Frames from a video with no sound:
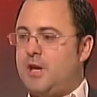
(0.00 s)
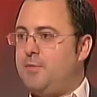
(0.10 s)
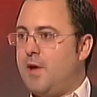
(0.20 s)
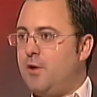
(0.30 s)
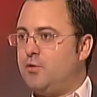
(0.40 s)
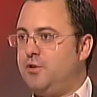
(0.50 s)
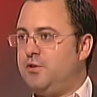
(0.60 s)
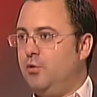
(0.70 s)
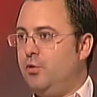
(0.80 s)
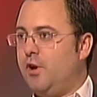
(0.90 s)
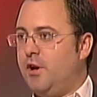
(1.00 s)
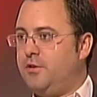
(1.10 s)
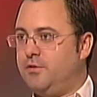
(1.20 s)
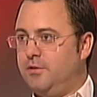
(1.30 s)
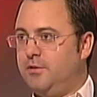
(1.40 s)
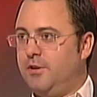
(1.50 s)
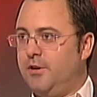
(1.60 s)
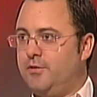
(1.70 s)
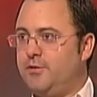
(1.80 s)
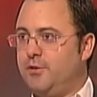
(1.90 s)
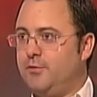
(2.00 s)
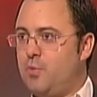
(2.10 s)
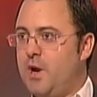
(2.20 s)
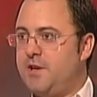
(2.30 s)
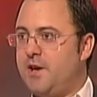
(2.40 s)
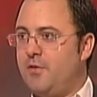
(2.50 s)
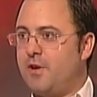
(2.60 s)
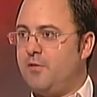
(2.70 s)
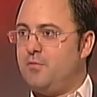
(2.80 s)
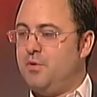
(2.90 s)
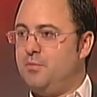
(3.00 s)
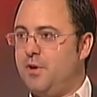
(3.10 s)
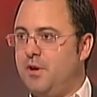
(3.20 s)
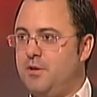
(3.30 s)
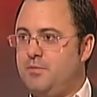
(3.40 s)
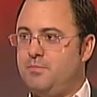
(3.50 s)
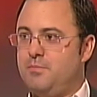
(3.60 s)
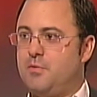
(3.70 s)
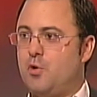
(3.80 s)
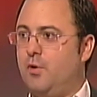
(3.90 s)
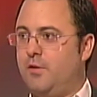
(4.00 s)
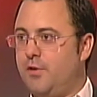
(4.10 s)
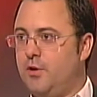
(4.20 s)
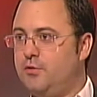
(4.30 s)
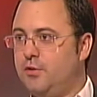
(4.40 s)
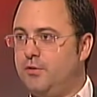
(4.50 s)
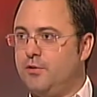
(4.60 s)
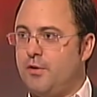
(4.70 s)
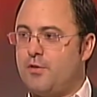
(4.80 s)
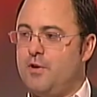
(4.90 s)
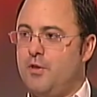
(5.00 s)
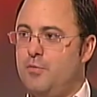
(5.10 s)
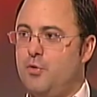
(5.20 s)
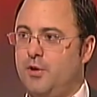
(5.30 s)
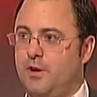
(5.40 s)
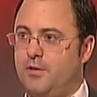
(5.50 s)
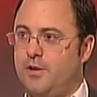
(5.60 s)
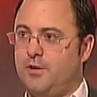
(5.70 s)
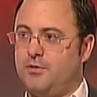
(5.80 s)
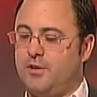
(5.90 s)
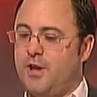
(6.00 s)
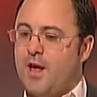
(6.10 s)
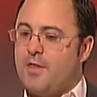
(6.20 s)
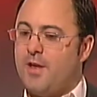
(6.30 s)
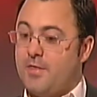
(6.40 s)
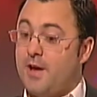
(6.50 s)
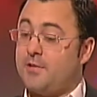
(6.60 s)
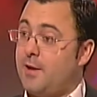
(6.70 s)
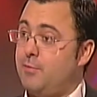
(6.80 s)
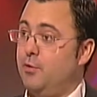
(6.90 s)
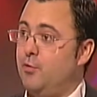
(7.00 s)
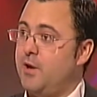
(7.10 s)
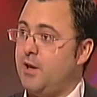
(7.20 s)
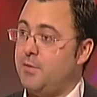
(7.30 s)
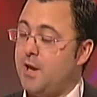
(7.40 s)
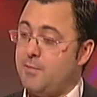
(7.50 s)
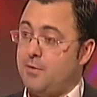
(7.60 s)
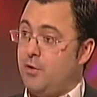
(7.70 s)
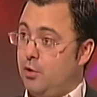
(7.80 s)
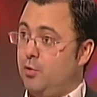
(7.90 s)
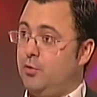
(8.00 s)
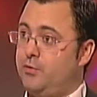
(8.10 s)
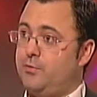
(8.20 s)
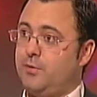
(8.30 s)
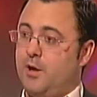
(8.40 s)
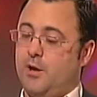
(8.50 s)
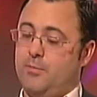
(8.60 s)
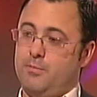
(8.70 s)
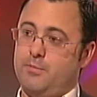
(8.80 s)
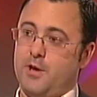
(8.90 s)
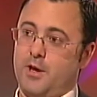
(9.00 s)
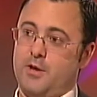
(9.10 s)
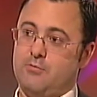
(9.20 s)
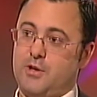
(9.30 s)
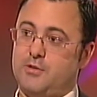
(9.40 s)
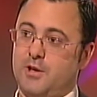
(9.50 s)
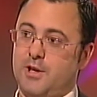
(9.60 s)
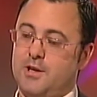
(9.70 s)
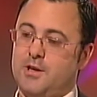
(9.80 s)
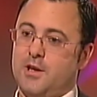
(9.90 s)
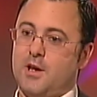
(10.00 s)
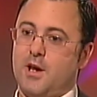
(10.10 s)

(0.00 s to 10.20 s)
keep the House sitting all night and sort of wear down the government by calling votes at sort of 3 in the morning and things, and that's happened already. I mean, it happened in the Lords recently,